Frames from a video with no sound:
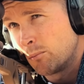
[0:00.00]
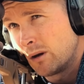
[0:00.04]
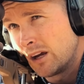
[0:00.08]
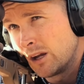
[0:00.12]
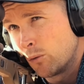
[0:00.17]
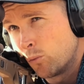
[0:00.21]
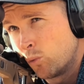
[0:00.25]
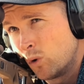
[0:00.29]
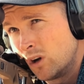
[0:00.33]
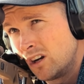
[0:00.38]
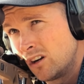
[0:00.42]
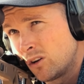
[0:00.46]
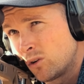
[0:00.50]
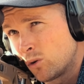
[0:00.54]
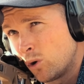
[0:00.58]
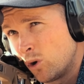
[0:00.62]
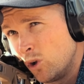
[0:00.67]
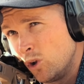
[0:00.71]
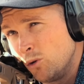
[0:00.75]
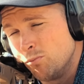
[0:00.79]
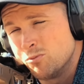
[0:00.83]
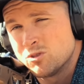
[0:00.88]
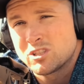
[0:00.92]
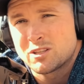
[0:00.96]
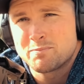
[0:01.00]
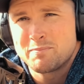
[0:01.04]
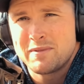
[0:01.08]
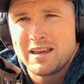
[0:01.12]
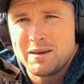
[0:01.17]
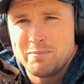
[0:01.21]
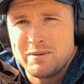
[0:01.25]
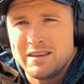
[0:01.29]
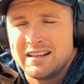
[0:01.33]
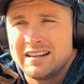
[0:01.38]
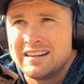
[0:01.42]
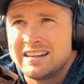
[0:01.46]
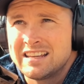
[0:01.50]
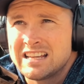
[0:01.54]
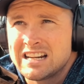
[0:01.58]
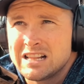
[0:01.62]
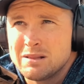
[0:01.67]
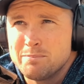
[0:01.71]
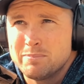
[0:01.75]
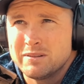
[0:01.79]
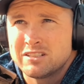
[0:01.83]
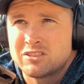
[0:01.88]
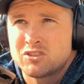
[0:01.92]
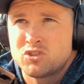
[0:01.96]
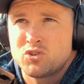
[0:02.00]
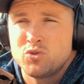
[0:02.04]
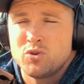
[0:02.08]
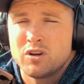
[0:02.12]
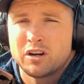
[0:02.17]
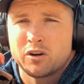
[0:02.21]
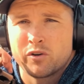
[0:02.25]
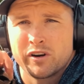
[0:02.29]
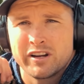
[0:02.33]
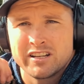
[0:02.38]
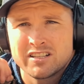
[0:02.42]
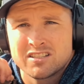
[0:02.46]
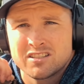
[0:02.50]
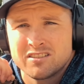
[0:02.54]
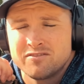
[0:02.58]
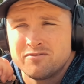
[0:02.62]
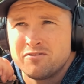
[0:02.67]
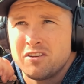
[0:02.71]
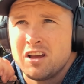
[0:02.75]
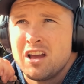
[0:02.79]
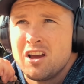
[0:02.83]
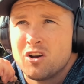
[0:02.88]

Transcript: my wind call was maybe a little bit too aggressive